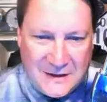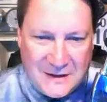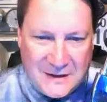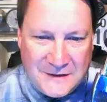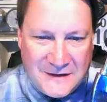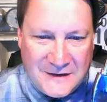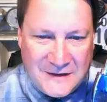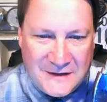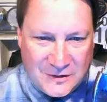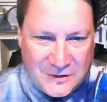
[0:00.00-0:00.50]

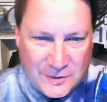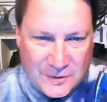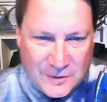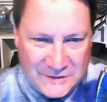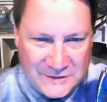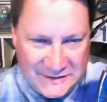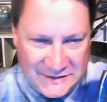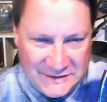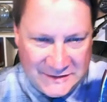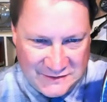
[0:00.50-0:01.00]
not the cold,
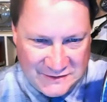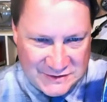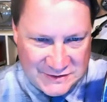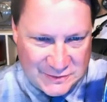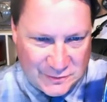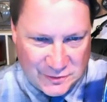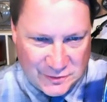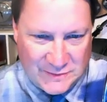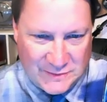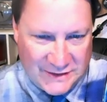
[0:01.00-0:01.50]
not the
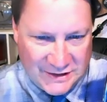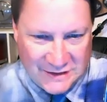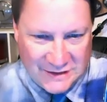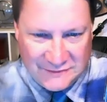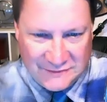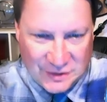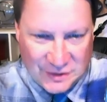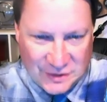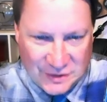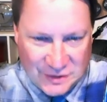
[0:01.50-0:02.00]
physical cold, but I
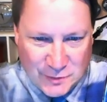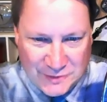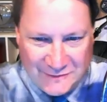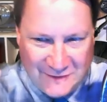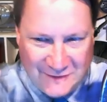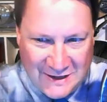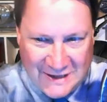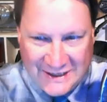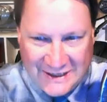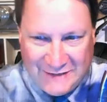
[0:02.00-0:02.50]
love the cold of
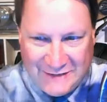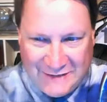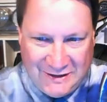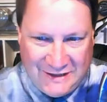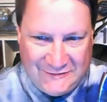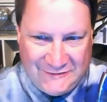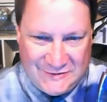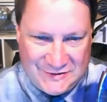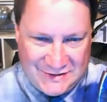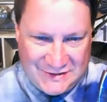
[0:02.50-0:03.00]
a hockey rink
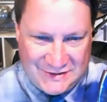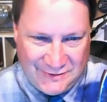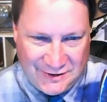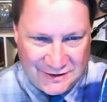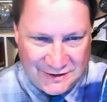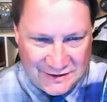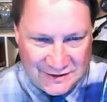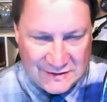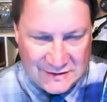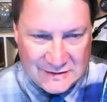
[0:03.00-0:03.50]
after
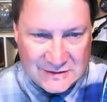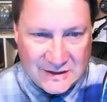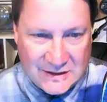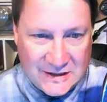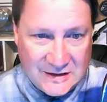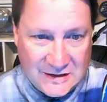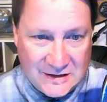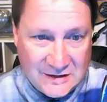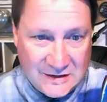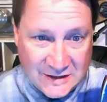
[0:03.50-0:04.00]
summer. I
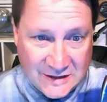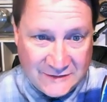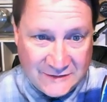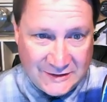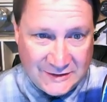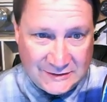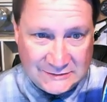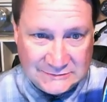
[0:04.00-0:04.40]
love it.